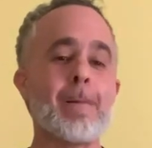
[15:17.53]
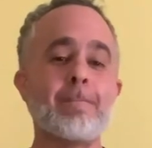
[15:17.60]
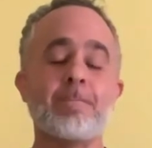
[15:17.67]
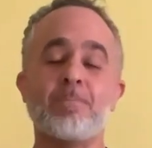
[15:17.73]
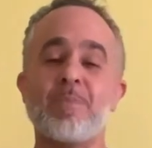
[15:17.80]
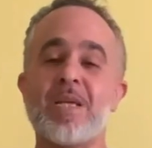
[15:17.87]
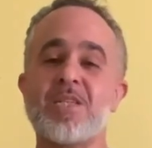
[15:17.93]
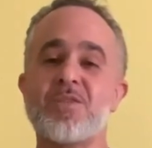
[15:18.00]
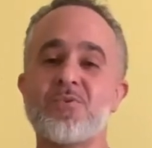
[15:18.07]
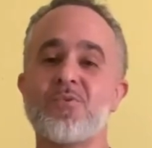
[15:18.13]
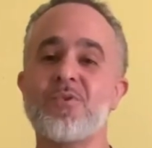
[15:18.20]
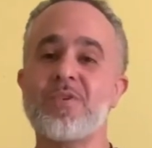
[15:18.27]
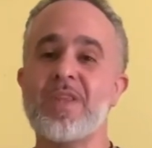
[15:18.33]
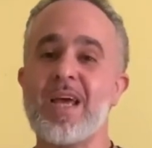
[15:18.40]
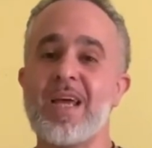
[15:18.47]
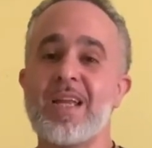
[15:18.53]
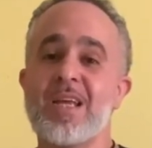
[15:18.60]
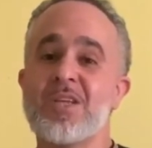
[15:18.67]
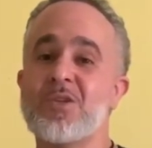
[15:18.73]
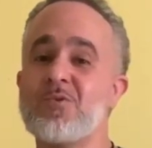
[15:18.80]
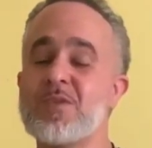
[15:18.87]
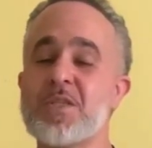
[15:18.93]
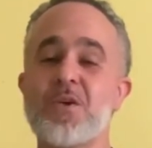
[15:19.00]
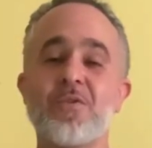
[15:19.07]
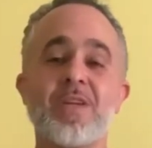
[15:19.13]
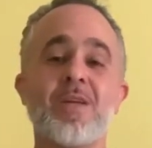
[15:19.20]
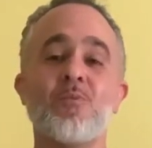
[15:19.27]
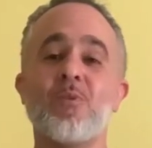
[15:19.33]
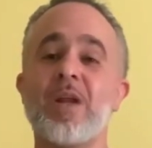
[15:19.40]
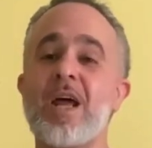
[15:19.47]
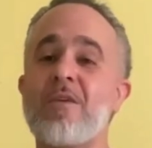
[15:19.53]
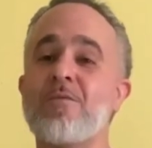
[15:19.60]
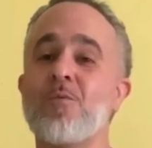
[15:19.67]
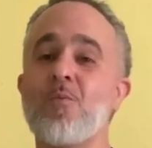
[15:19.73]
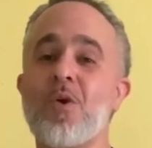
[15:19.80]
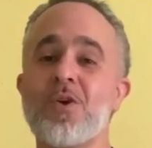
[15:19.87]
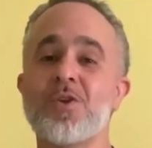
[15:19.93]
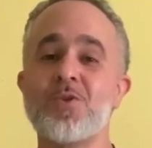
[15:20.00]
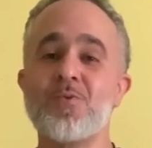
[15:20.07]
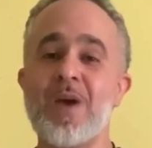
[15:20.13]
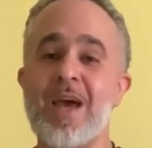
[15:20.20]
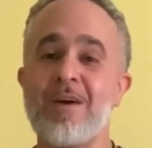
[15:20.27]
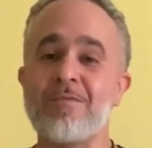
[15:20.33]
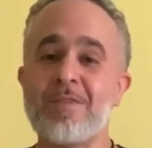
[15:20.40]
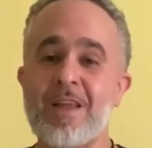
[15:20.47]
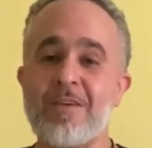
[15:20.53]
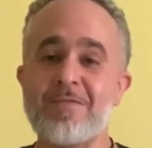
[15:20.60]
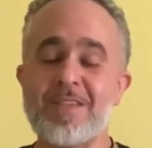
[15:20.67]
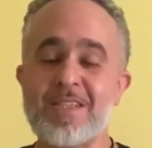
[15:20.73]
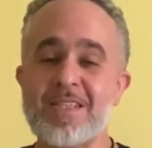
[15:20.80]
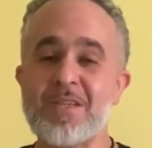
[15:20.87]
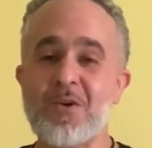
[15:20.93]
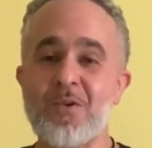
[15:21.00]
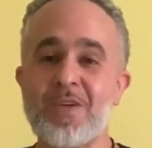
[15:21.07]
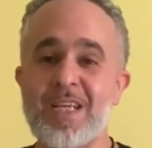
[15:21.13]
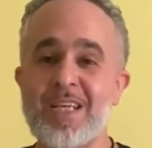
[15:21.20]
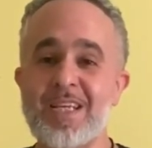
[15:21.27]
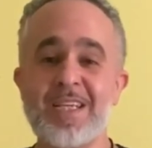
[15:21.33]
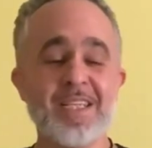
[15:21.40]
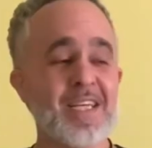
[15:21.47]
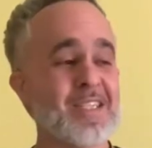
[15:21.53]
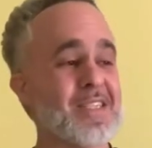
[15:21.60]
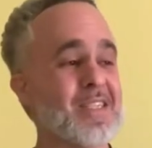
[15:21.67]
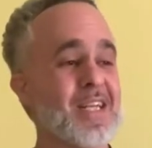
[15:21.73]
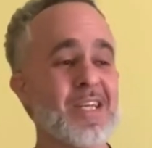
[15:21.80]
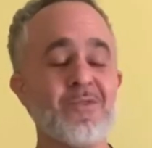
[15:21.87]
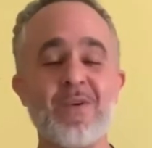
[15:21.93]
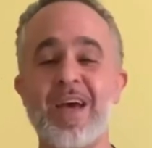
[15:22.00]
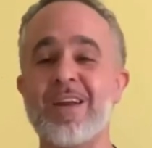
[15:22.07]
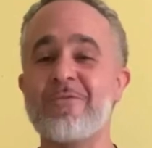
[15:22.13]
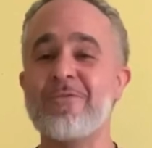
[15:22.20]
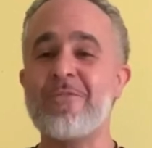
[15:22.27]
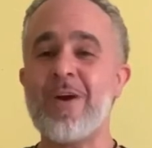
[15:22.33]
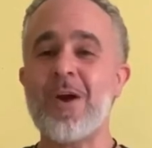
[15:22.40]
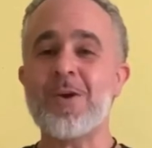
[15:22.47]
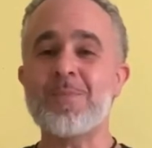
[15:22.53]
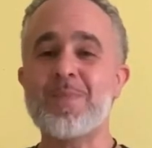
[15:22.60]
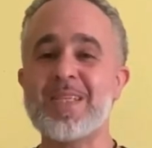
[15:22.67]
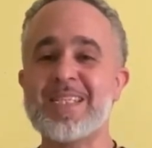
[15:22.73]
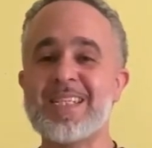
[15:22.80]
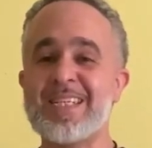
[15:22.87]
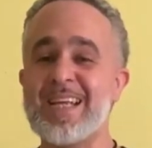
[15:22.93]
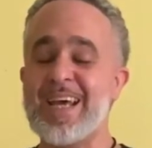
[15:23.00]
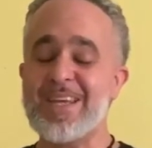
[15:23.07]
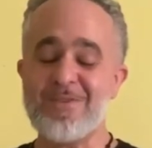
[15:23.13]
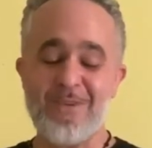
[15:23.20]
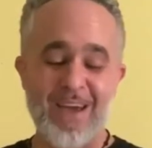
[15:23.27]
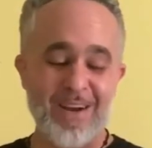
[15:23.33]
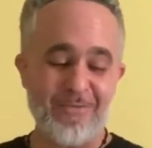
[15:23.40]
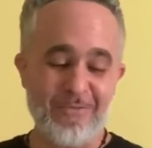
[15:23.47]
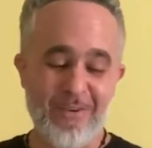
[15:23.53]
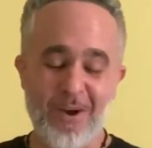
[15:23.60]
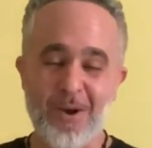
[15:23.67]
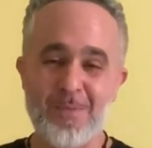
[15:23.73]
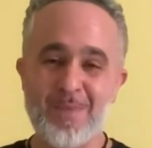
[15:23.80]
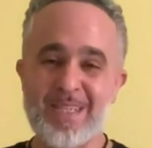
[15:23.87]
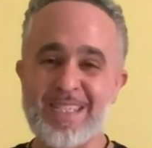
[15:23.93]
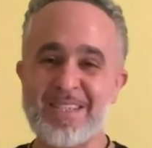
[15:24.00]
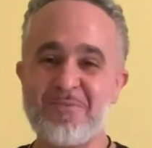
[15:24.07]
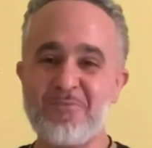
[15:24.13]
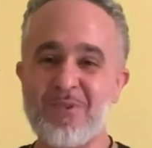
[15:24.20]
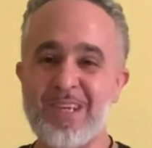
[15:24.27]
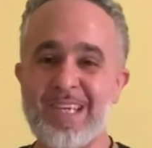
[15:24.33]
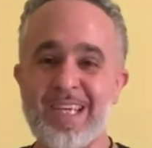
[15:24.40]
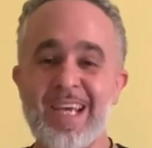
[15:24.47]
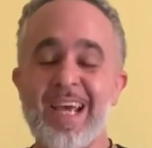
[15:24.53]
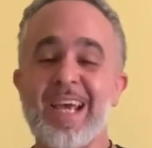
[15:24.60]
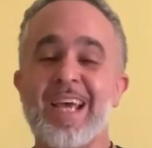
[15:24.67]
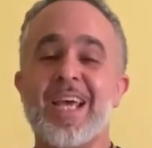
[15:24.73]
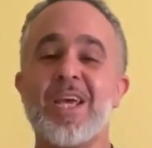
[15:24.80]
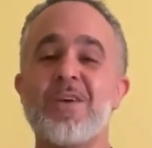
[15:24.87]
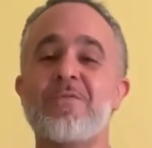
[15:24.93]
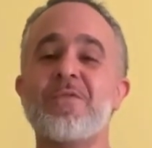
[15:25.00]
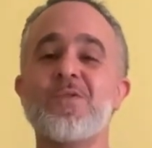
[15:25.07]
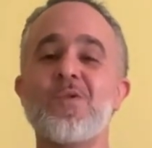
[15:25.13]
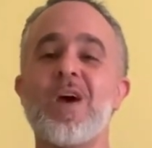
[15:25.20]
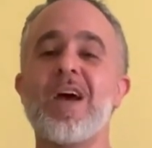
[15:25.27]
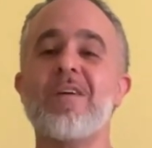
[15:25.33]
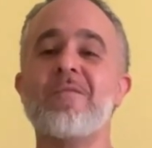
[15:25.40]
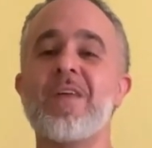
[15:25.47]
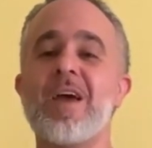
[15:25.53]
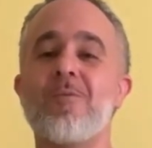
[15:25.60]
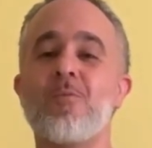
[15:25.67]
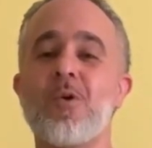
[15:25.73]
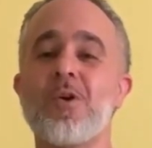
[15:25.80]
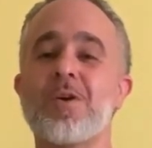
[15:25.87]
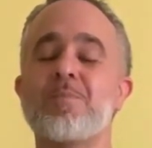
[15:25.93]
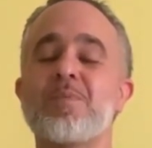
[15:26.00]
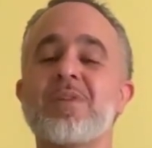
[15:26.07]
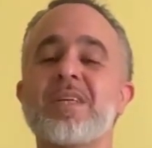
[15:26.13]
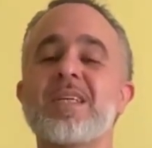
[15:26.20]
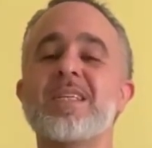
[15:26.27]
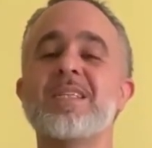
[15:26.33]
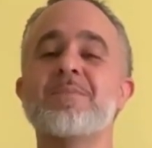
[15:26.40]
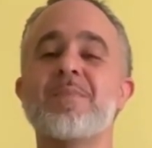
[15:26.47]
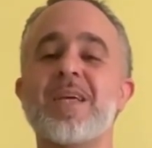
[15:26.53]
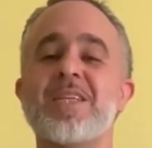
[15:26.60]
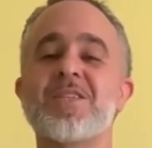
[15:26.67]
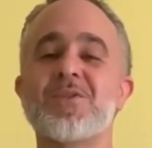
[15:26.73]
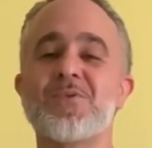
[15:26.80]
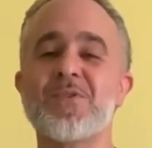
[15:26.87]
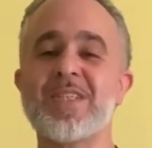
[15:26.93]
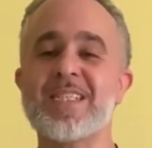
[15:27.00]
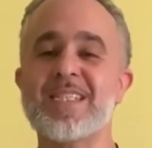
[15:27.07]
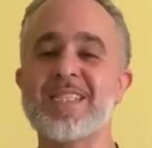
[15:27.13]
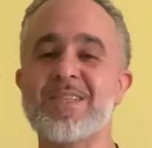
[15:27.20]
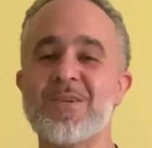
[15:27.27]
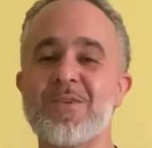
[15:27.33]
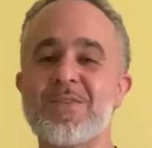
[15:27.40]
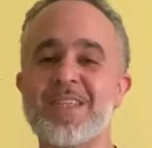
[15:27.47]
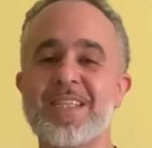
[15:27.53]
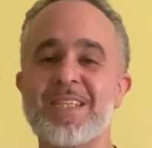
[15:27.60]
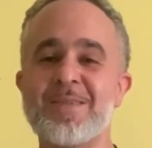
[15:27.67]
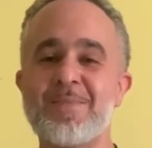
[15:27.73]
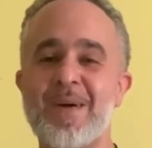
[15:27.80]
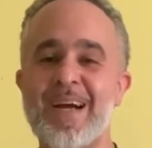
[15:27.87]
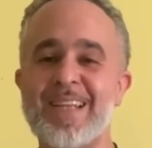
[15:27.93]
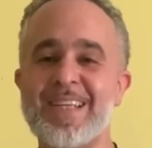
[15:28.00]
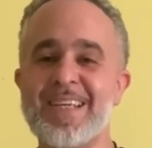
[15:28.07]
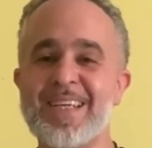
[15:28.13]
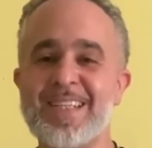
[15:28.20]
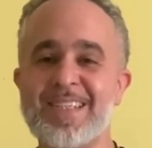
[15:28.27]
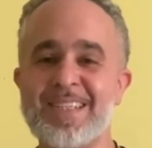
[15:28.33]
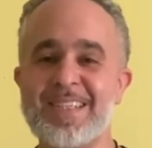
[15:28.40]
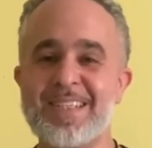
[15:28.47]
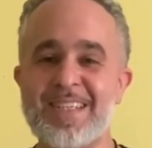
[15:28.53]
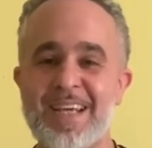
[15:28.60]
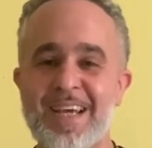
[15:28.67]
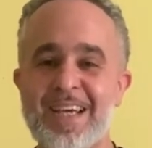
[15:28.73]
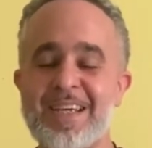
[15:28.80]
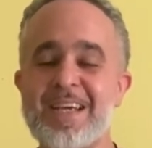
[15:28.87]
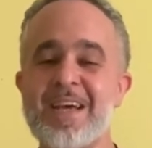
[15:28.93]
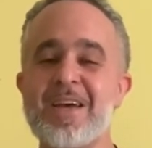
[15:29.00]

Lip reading: Make sure that you turn in whatever work you have left to turn in. Yesterday you had a very busy day. You had a very busy week. If you have that work, please make sure it's turned in by the end of the day.